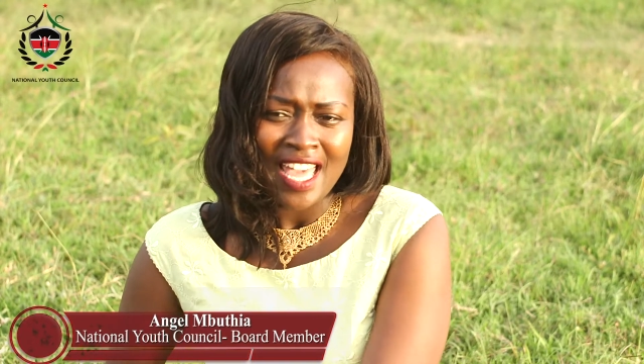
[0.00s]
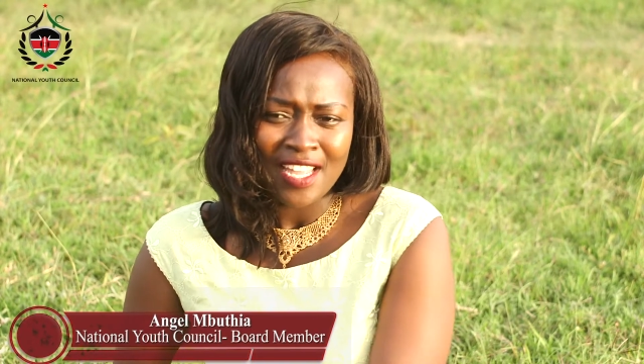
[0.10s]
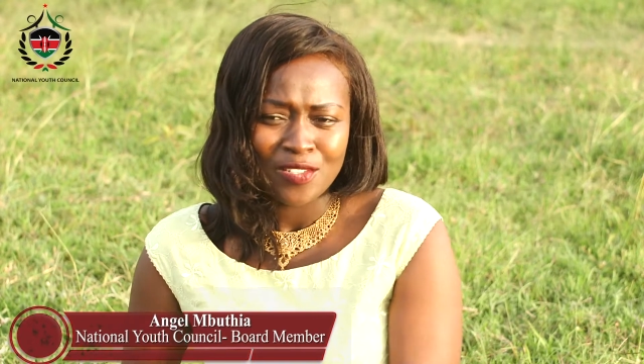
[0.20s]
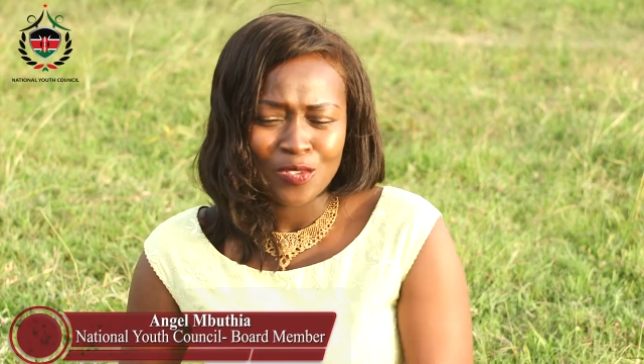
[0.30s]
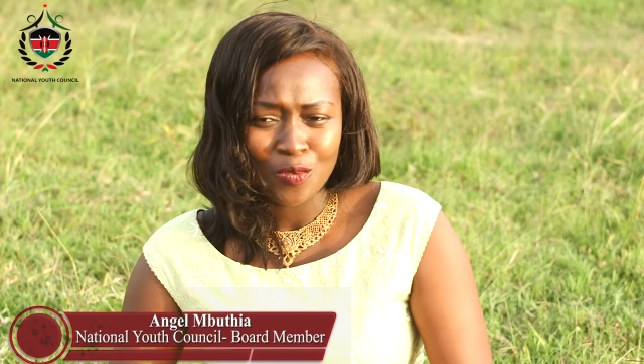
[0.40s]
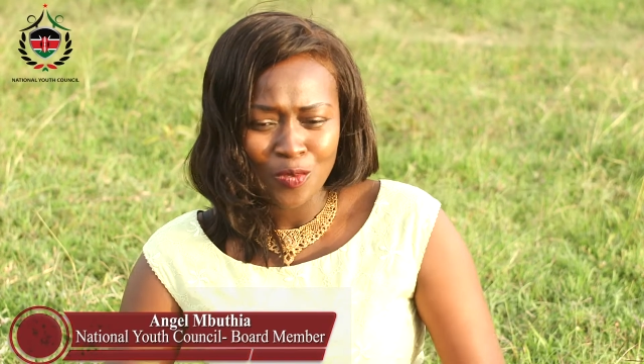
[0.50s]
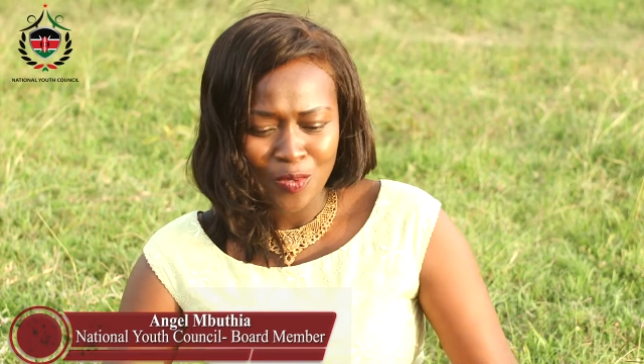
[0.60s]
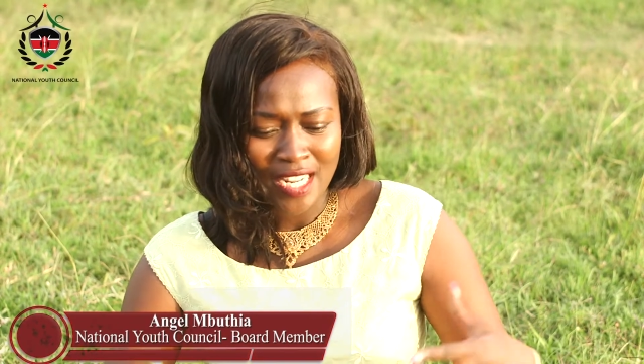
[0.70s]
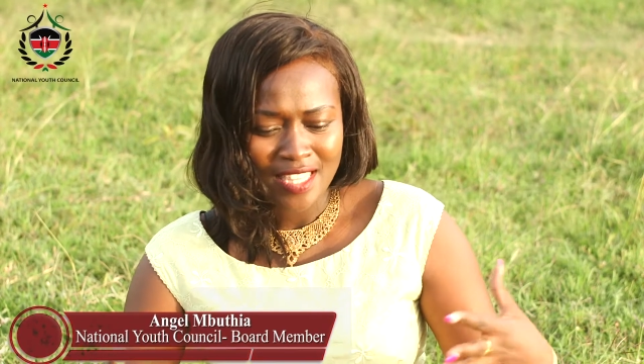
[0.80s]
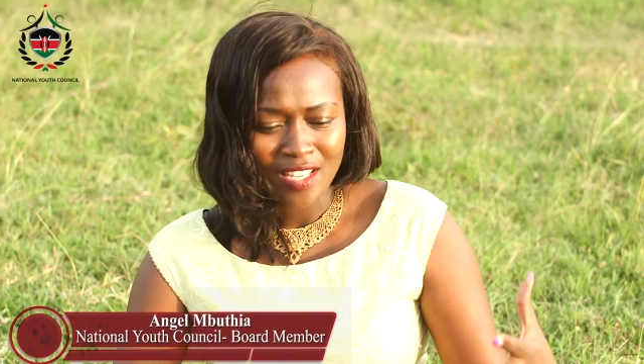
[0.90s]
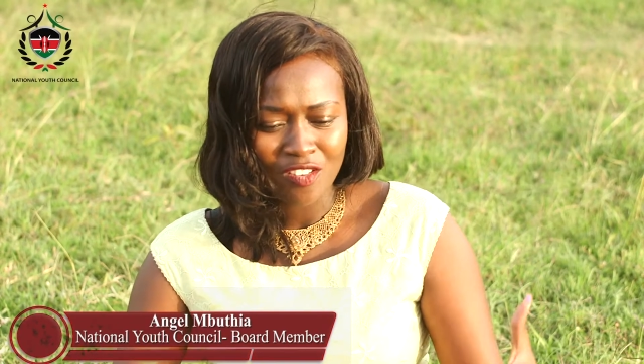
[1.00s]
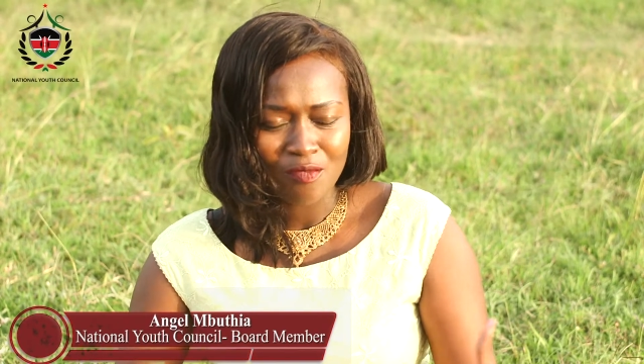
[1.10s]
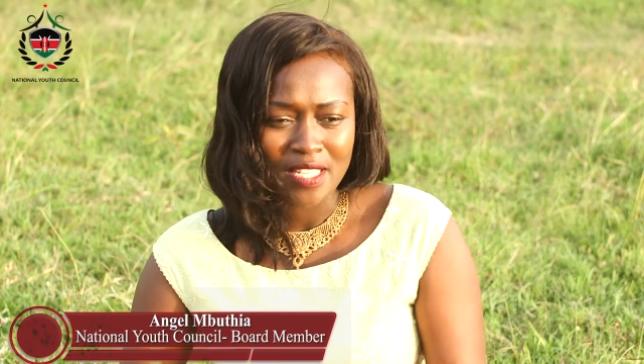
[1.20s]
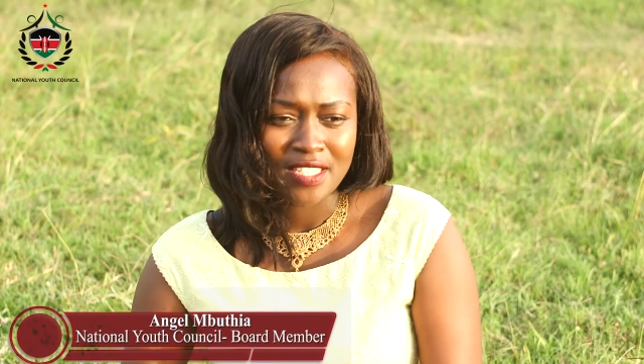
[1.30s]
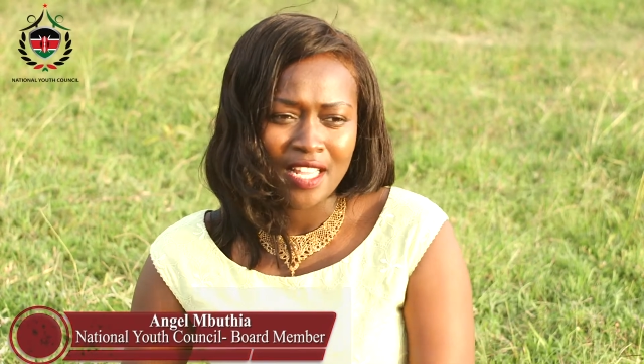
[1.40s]
And so when I think of
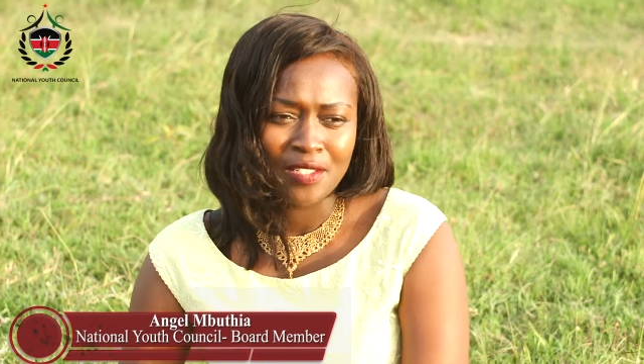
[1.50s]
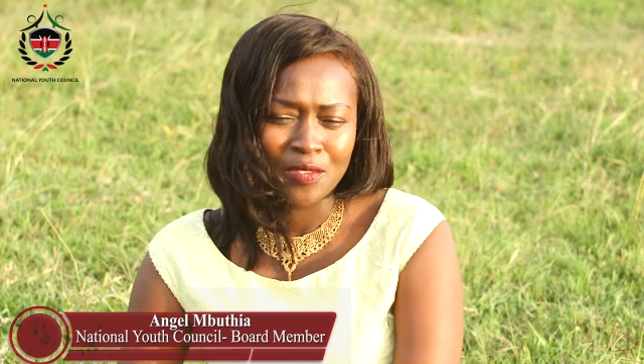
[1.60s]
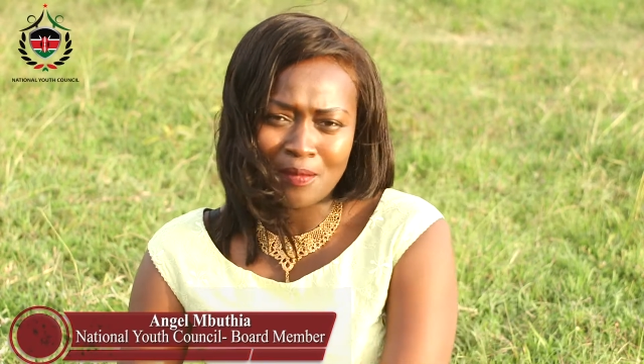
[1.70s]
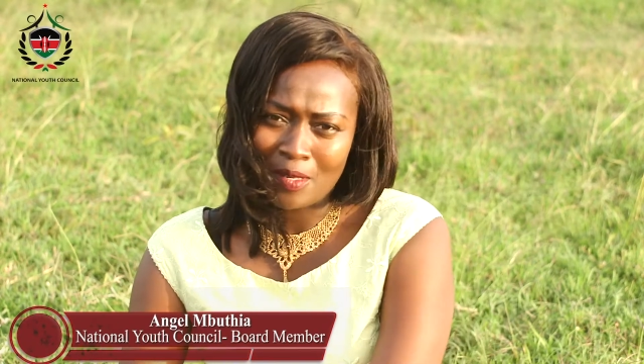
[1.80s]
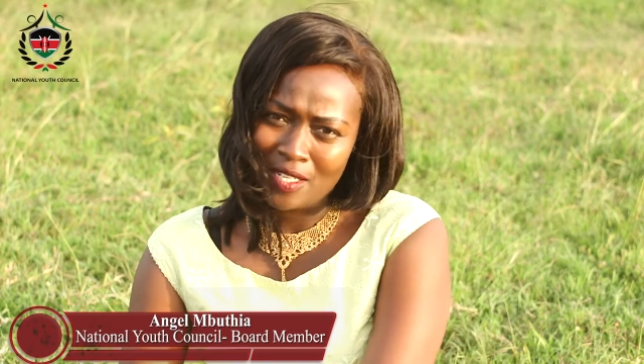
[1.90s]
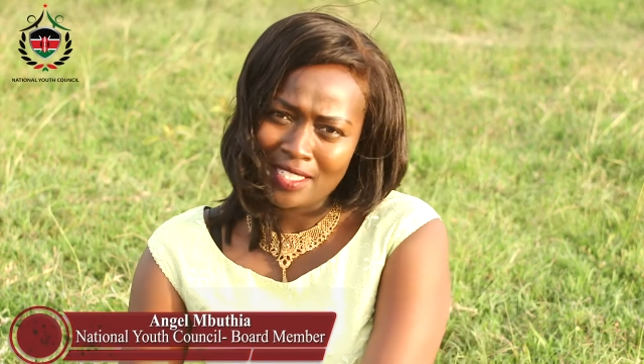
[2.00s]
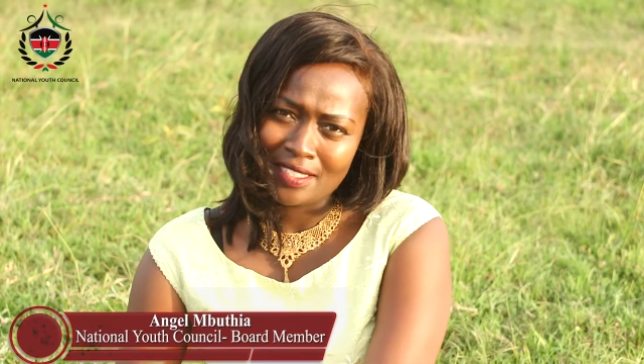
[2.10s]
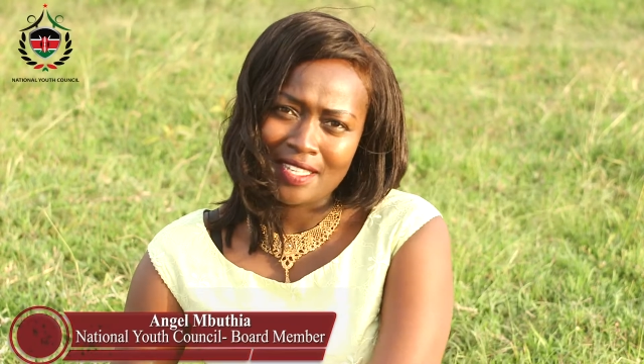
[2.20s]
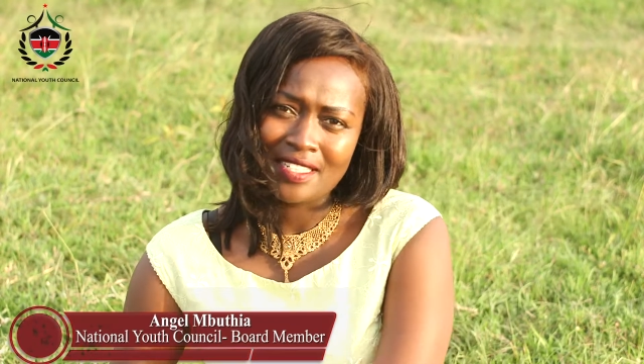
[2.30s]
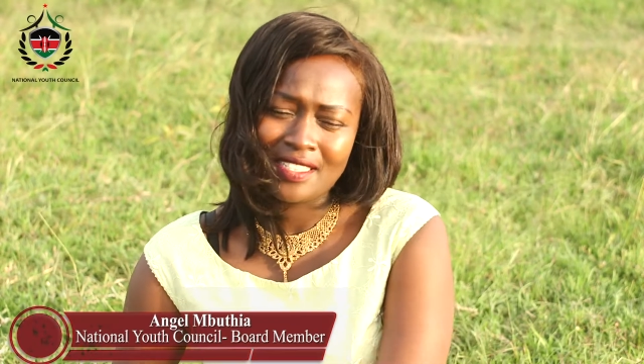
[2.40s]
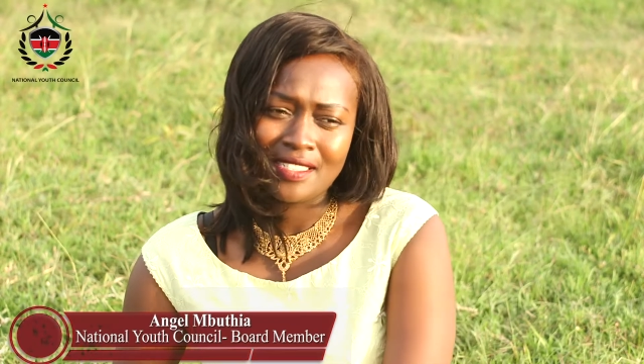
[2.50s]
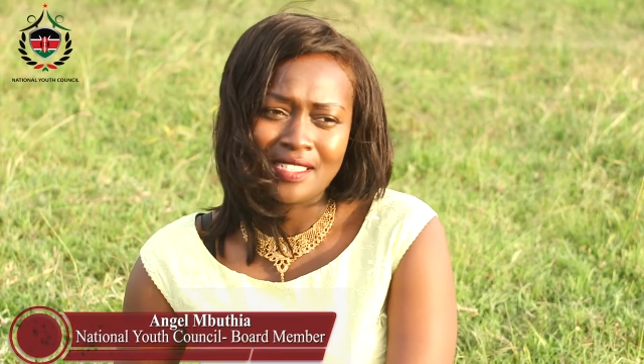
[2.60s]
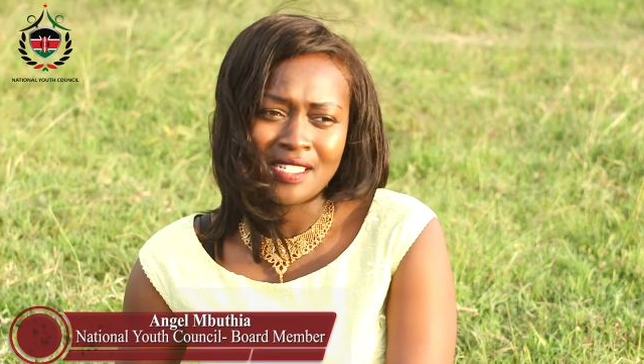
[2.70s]
my childhood, I'm quite excited.